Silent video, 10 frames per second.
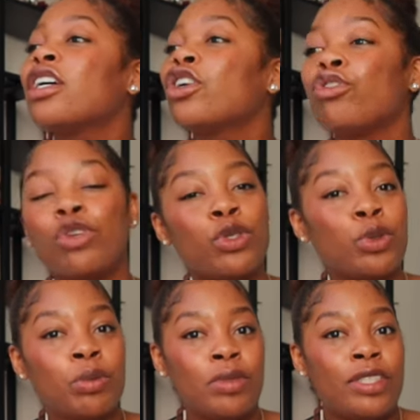
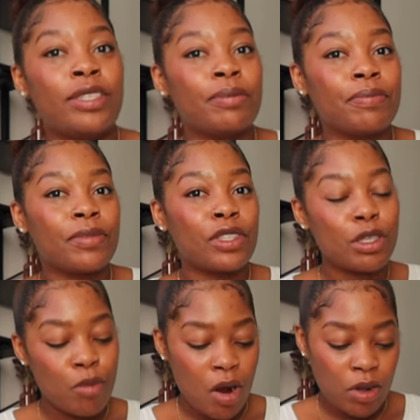groomed
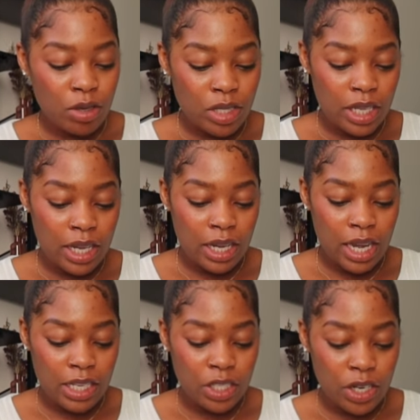tomorrow so he can
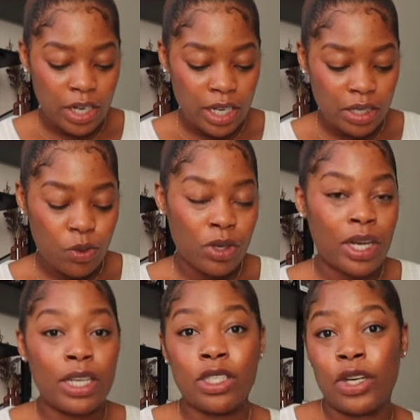get as dirty as he, well,
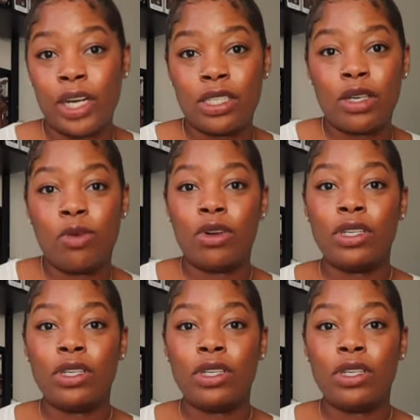not as dirty as he wants,